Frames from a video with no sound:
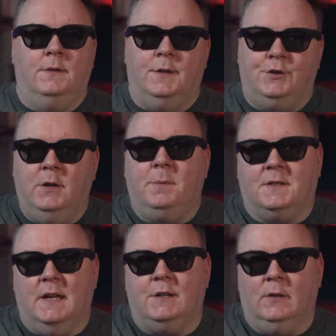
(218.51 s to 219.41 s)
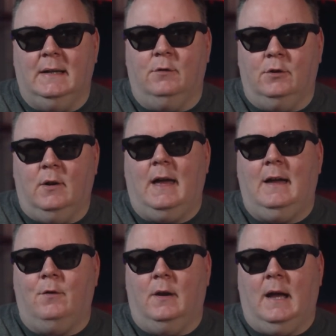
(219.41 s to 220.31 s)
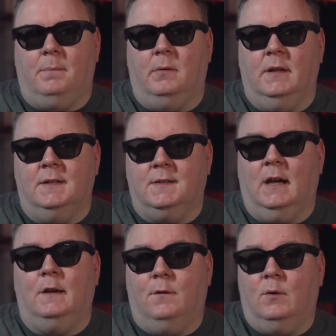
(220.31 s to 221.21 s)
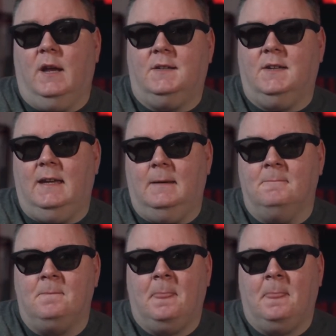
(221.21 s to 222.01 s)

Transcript: the cheapest entry level you have on Apple is the iPhone SE.